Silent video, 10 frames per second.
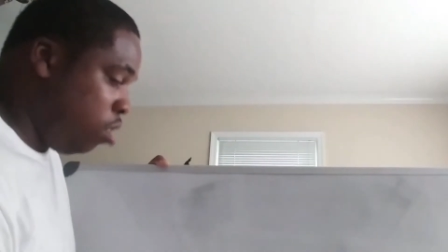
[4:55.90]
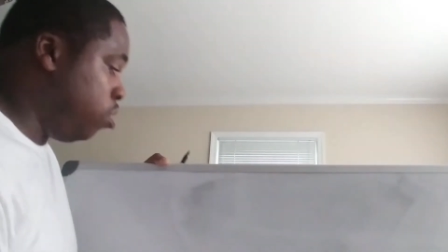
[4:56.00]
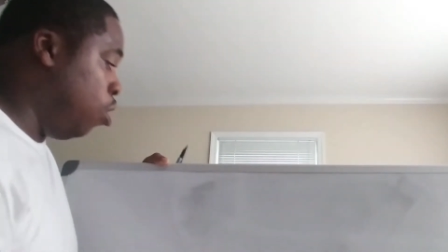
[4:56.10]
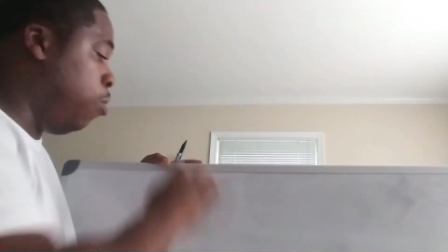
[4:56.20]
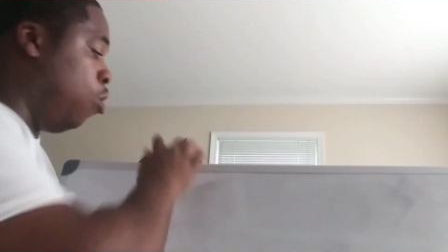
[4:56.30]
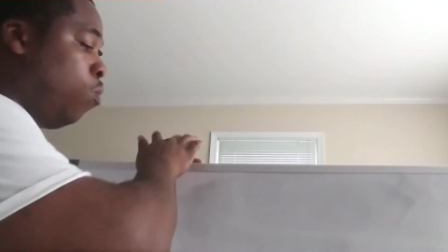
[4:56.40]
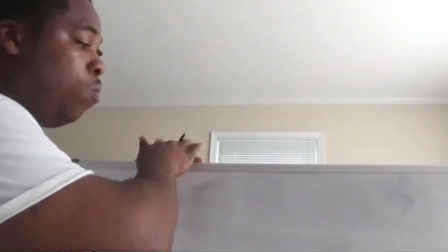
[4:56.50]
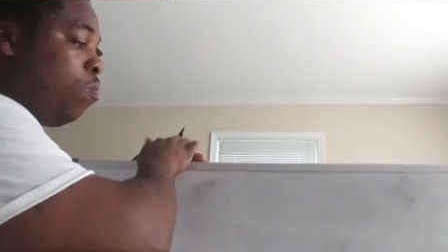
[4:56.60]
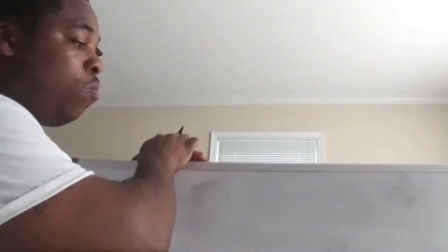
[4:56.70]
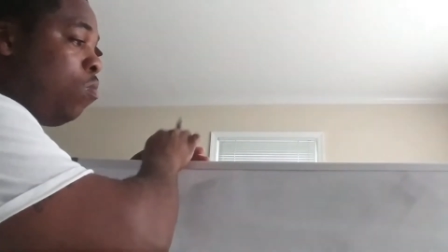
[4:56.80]
So boom.
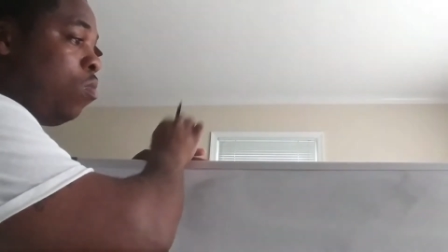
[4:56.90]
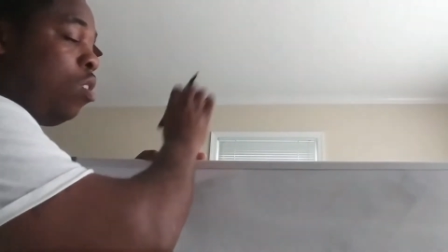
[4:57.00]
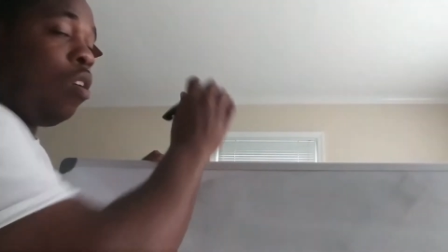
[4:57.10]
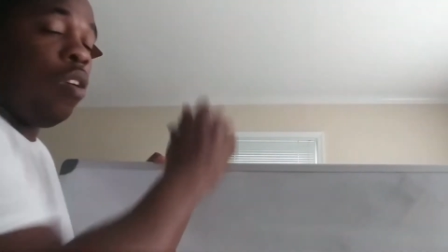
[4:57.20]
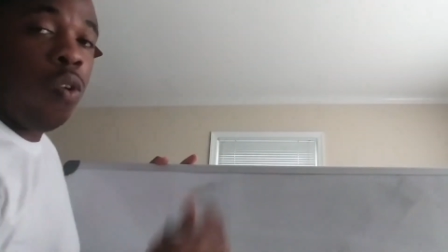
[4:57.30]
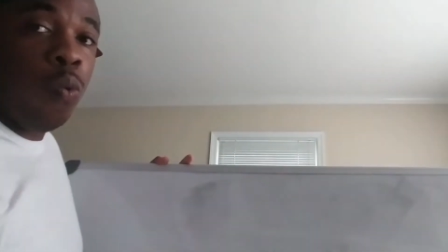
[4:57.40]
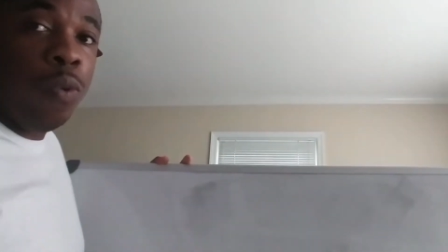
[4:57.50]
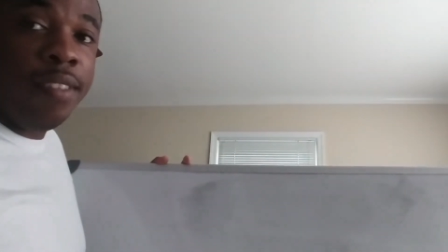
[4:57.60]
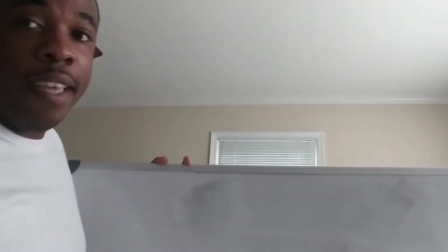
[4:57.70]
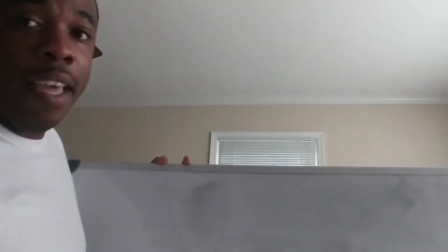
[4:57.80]

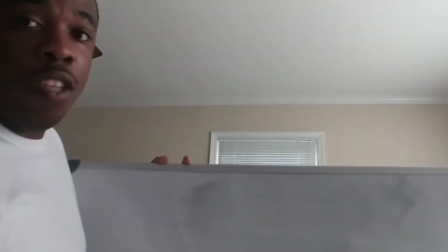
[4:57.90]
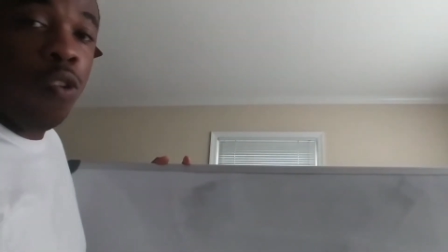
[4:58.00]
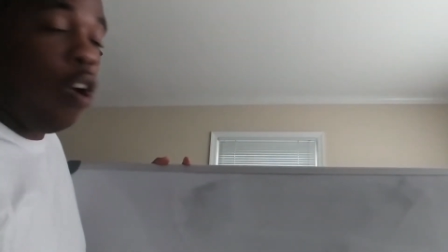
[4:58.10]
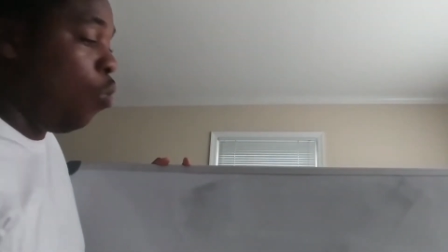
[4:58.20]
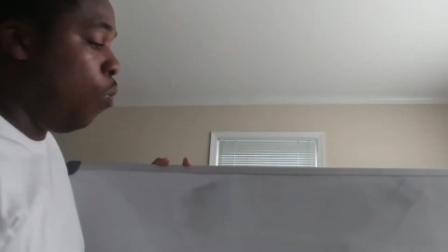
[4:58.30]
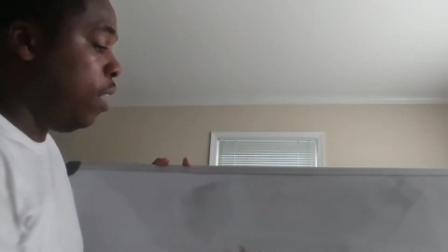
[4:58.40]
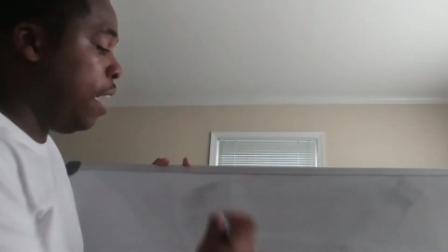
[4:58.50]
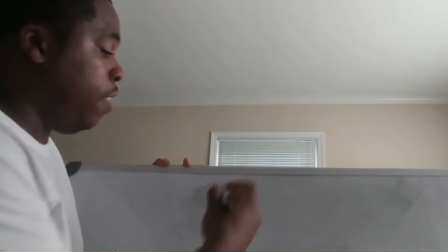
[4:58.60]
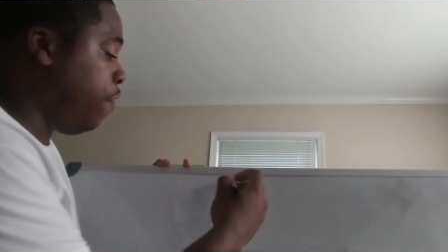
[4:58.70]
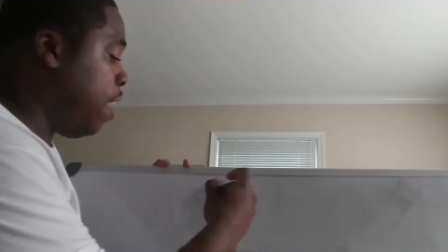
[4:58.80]
We said you owe
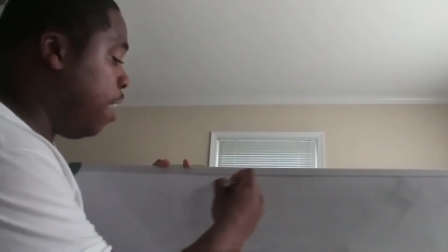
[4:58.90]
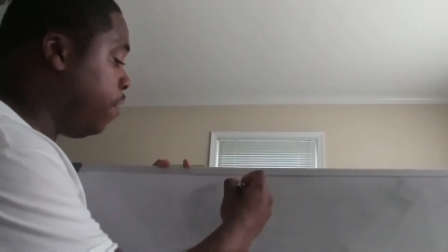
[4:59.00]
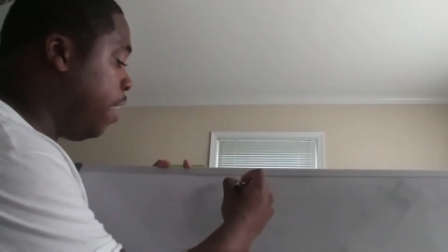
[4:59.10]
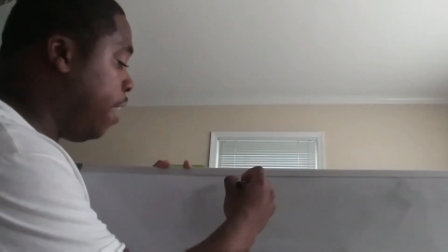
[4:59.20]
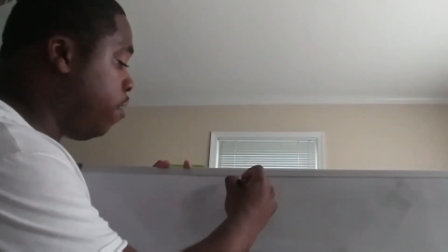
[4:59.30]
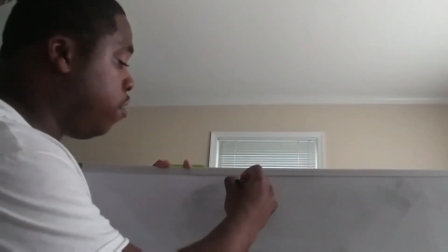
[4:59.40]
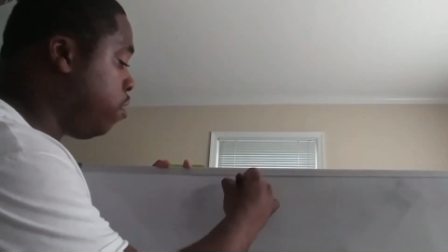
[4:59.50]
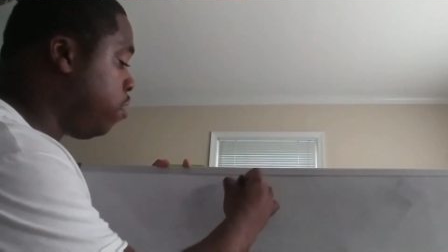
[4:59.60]
195 now.